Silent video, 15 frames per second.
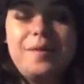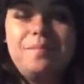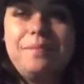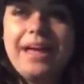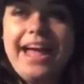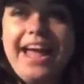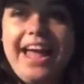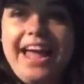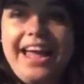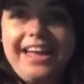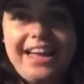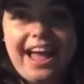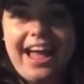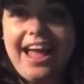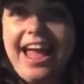But
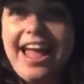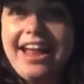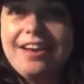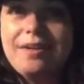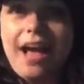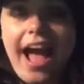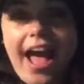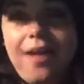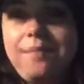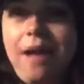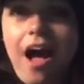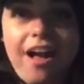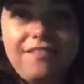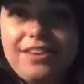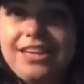yeah, and I'm
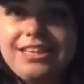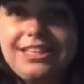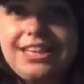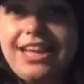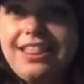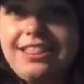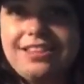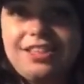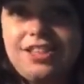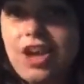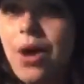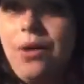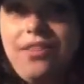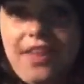obviously so